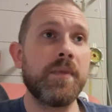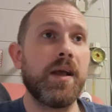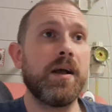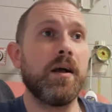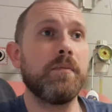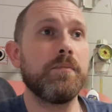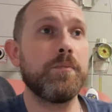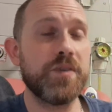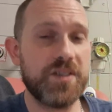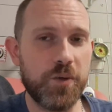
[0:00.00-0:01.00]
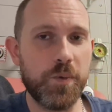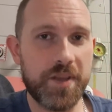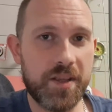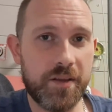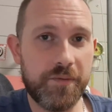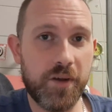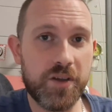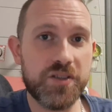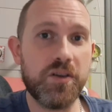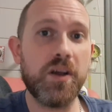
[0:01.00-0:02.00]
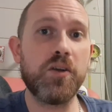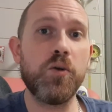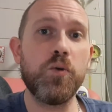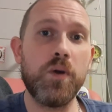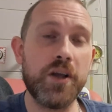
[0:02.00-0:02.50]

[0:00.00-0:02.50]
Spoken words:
We're still within the first cycle.